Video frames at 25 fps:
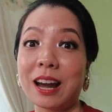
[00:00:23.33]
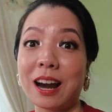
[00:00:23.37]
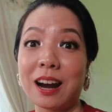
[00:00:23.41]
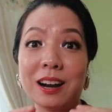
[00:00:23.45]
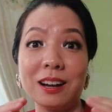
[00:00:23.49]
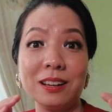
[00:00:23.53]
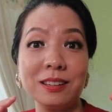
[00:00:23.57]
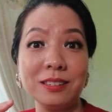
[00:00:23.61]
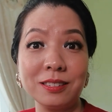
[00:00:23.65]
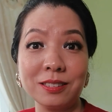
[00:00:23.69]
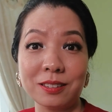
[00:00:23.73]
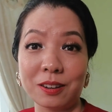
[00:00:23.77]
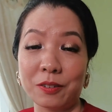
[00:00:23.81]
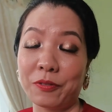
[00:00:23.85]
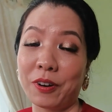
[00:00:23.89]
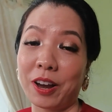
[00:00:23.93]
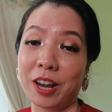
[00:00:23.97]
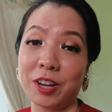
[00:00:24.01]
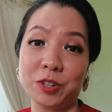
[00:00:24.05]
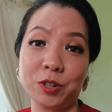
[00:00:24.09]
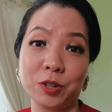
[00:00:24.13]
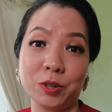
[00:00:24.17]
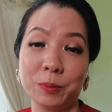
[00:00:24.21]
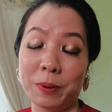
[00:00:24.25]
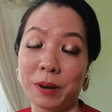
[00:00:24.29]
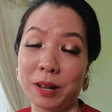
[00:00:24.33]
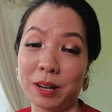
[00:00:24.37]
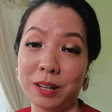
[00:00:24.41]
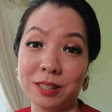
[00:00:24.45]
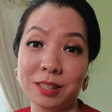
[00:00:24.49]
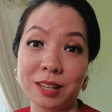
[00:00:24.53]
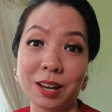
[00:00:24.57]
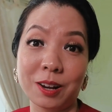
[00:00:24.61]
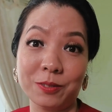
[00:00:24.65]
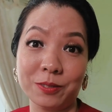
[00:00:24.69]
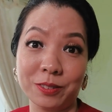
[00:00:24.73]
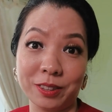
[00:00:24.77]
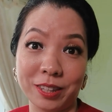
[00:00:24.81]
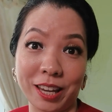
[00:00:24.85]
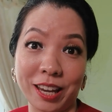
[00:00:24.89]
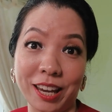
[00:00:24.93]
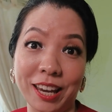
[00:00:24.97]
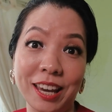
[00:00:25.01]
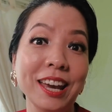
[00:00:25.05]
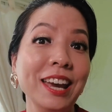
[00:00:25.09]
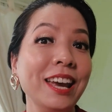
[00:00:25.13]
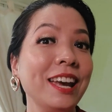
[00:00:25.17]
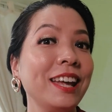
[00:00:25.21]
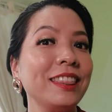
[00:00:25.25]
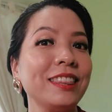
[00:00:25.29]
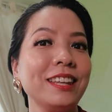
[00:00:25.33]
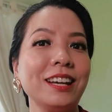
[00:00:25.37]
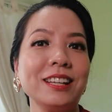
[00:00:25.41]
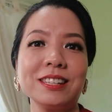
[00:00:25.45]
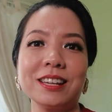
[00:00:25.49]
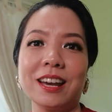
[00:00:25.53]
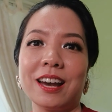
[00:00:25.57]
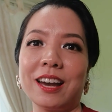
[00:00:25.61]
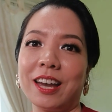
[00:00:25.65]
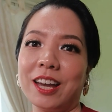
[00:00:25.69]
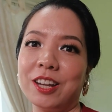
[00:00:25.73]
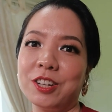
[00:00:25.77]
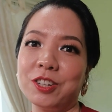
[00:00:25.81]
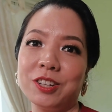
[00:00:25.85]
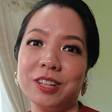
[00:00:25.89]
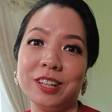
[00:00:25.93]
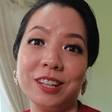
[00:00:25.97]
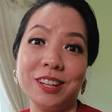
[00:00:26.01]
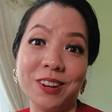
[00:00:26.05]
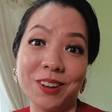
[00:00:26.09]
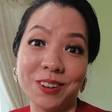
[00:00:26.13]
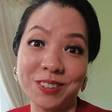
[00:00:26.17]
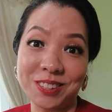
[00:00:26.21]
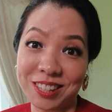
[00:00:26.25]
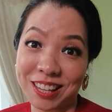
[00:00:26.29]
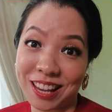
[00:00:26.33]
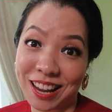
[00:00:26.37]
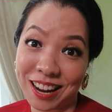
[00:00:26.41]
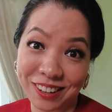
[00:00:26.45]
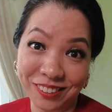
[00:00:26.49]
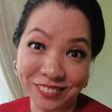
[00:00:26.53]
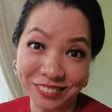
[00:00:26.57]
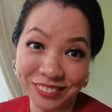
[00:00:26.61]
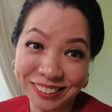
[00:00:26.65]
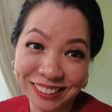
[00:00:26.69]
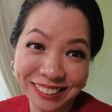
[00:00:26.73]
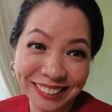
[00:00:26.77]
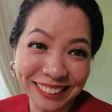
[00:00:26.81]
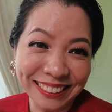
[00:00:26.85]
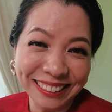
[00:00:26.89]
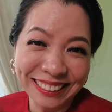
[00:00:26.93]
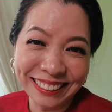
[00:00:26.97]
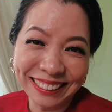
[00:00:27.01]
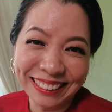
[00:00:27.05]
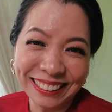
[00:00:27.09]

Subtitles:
tons of eyeshadow palettes out there that I actually lost count.